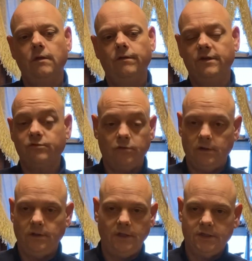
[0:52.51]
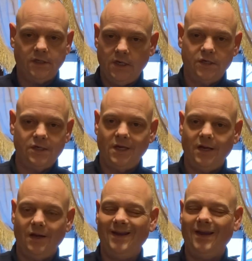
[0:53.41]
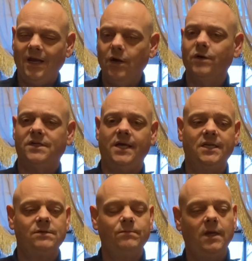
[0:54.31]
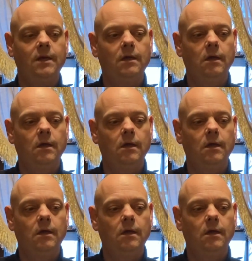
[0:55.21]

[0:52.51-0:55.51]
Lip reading: This one is it irritates me.